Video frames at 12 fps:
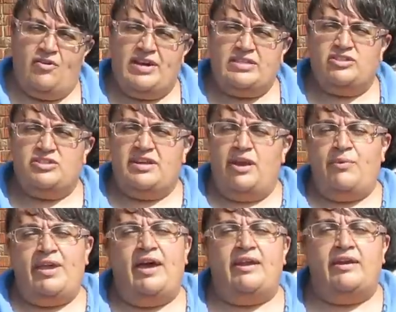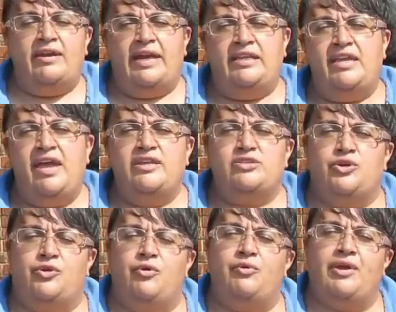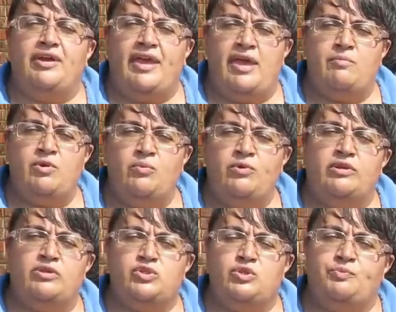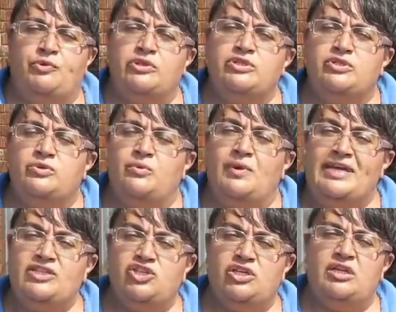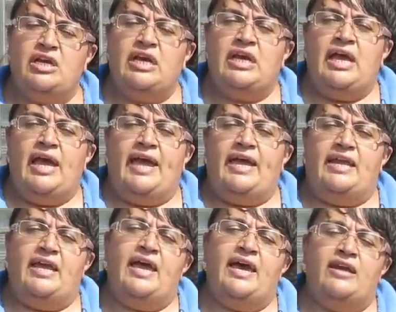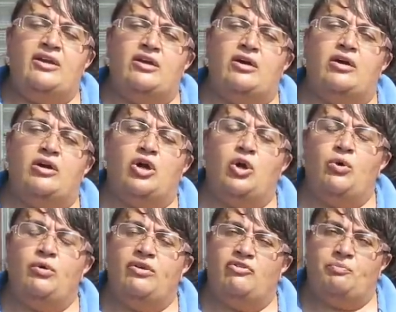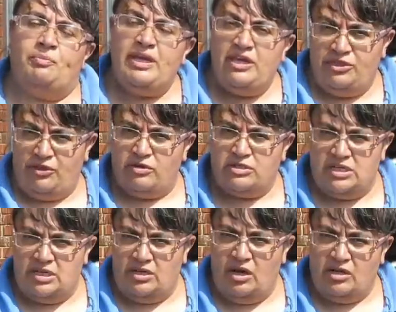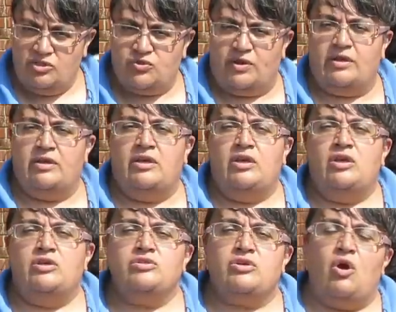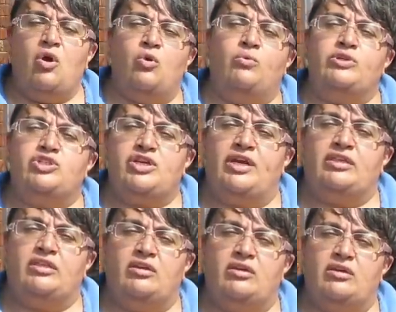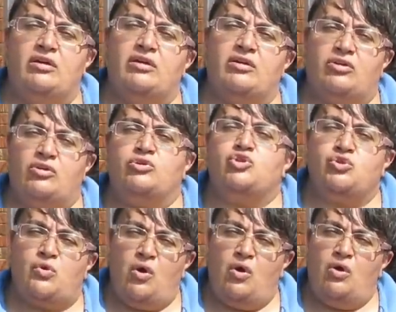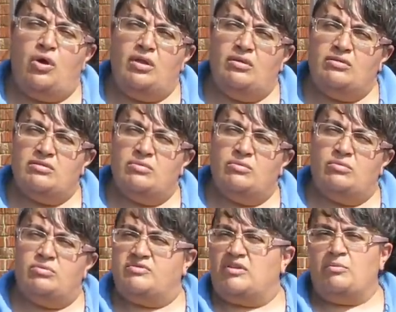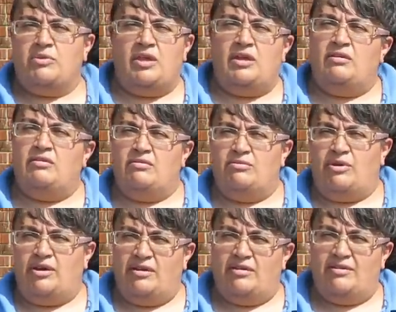All right, so today we had a 98 Toyota Camry with a 2.2 engine and it had a, a code of P1300. So we checked the control something, right?